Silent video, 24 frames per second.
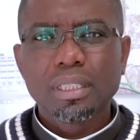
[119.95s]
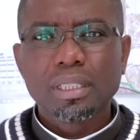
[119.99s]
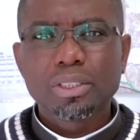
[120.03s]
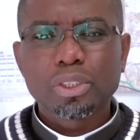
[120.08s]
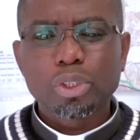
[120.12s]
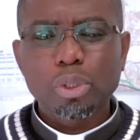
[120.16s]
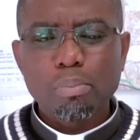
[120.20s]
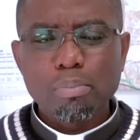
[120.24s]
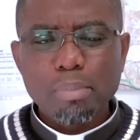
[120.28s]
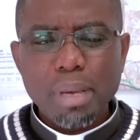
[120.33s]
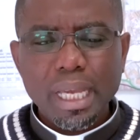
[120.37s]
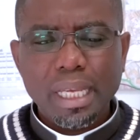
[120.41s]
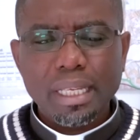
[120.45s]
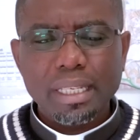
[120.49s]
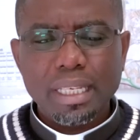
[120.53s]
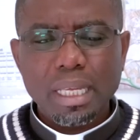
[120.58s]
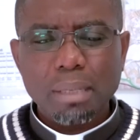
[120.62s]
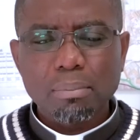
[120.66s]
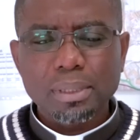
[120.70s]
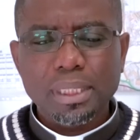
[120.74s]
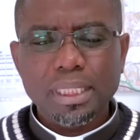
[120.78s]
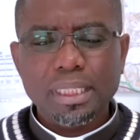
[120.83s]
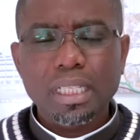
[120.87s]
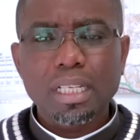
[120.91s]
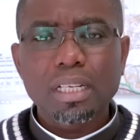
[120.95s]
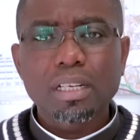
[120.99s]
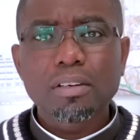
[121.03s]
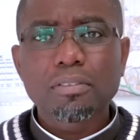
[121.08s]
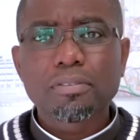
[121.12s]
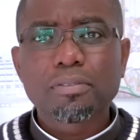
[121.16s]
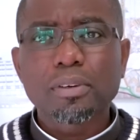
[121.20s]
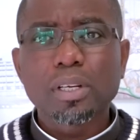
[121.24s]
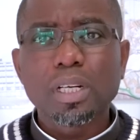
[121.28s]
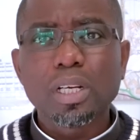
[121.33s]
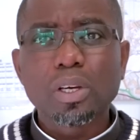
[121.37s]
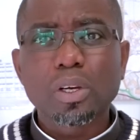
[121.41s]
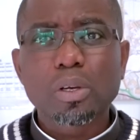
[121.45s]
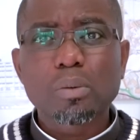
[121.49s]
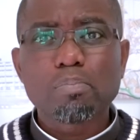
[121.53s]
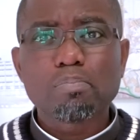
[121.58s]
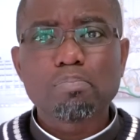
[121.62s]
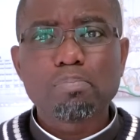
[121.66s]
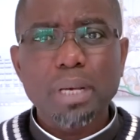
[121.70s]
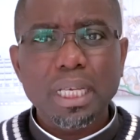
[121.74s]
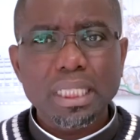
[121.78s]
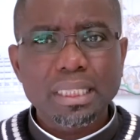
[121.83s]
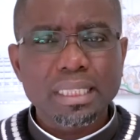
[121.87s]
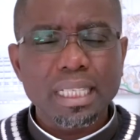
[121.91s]
to make themselves look
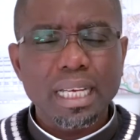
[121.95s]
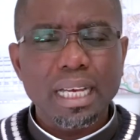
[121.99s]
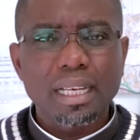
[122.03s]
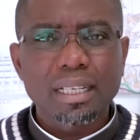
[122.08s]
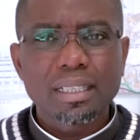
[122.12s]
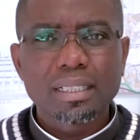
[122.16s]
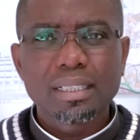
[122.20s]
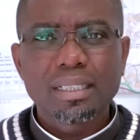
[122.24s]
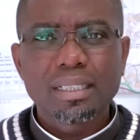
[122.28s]
better